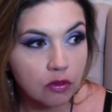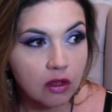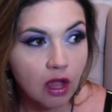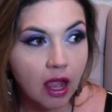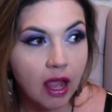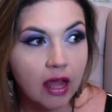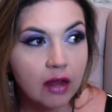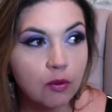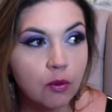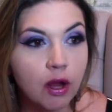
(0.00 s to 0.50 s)

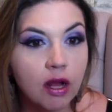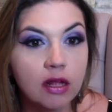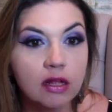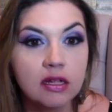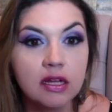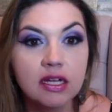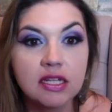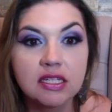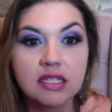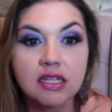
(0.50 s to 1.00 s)
And while
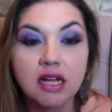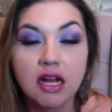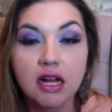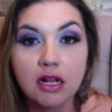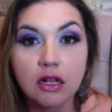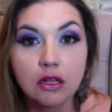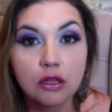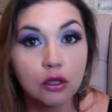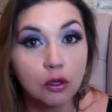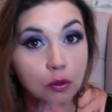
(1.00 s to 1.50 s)
it's not
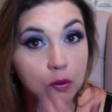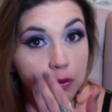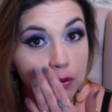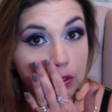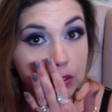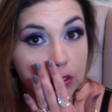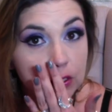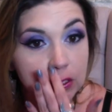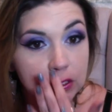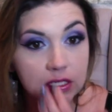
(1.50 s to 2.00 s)

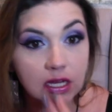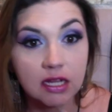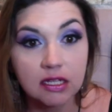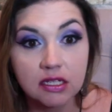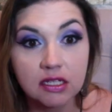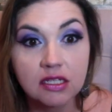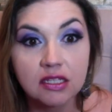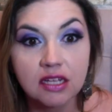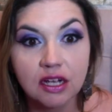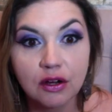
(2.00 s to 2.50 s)
closed
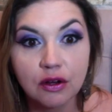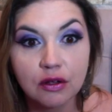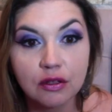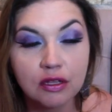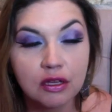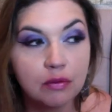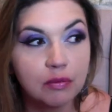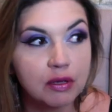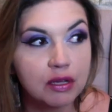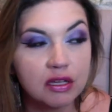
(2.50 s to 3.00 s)

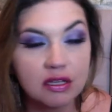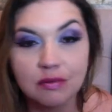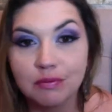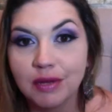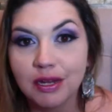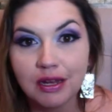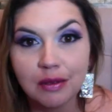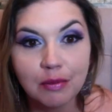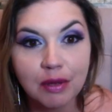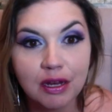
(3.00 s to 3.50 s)
necessarily, because
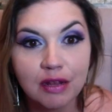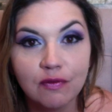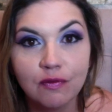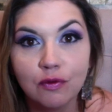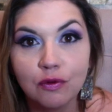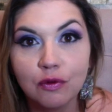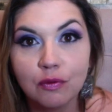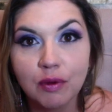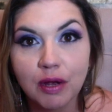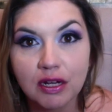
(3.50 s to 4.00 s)
many
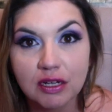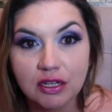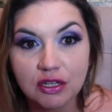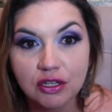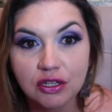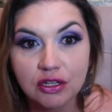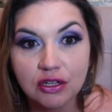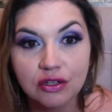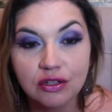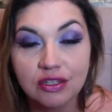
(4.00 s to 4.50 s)
voodoo
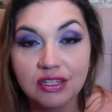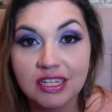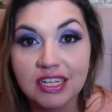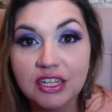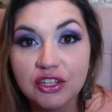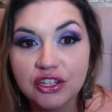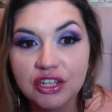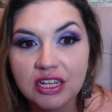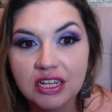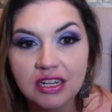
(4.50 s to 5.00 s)
practitioners
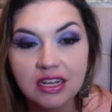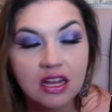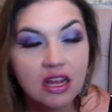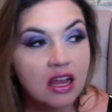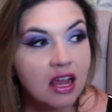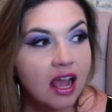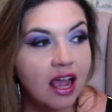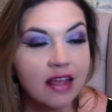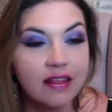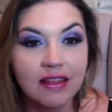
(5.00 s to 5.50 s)
teach it
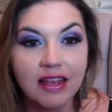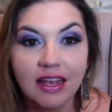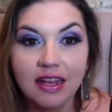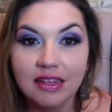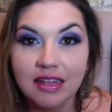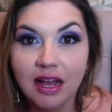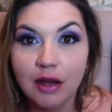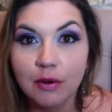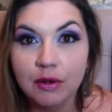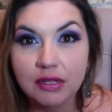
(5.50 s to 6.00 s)
and they
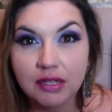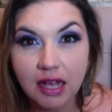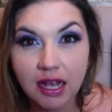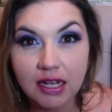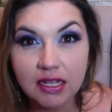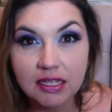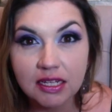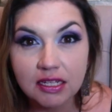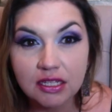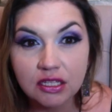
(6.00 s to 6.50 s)
allow us
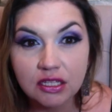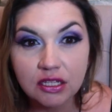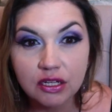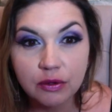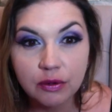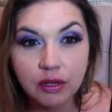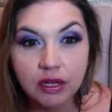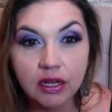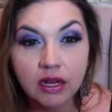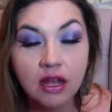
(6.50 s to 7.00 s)
access to
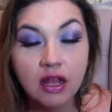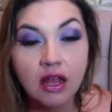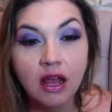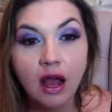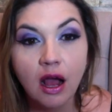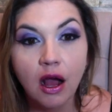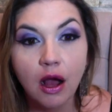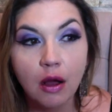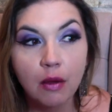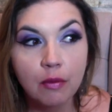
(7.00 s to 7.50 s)
it,
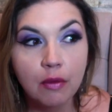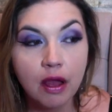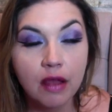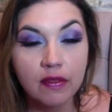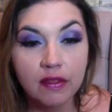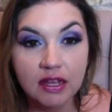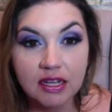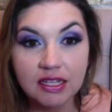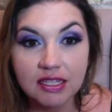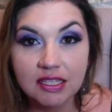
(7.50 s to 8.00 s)
and
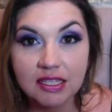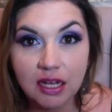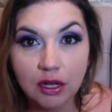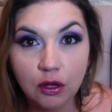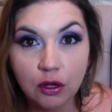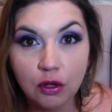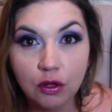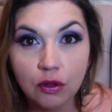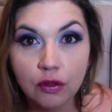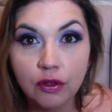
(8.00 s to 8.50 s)
they
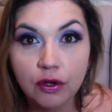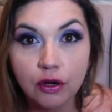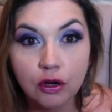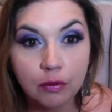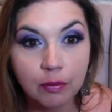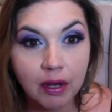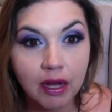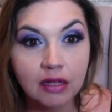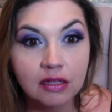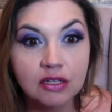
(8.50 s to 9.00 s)
sell the
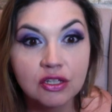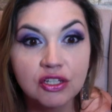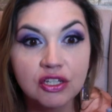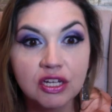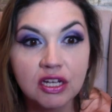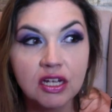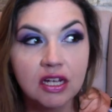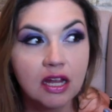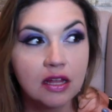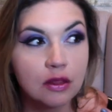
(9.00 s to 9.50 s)

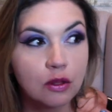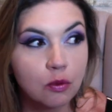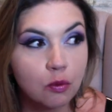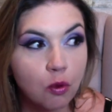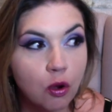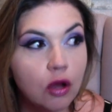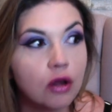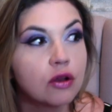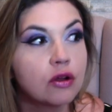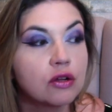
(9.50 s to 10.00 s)
herbology and the
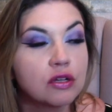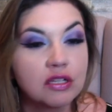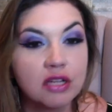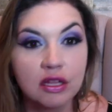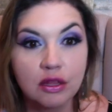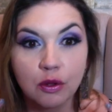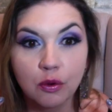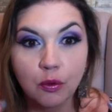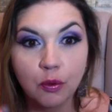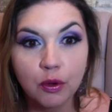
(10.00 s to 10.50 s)
waters and
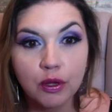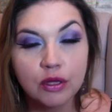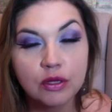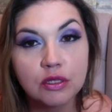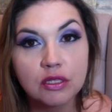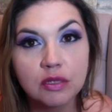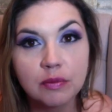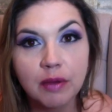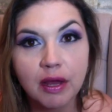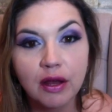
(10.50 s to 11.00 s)
the
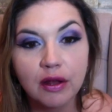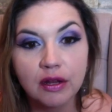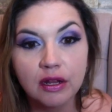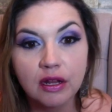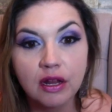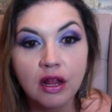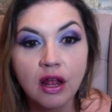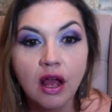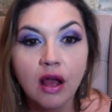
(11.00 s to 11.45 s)
oils about it,